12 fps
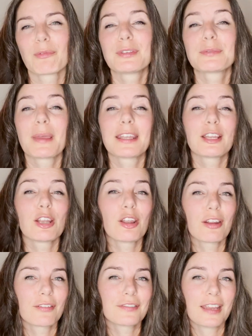We spent a
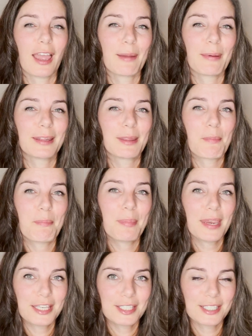lot of time at the
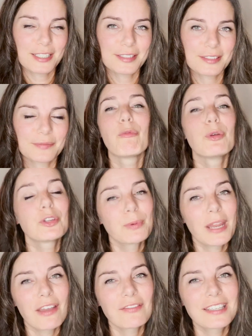beaches, which we
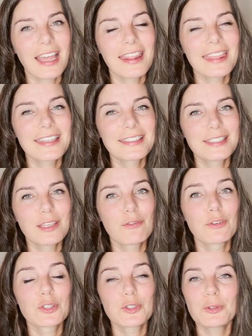have done this year
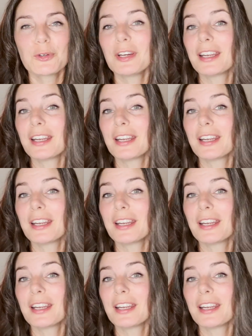for sure.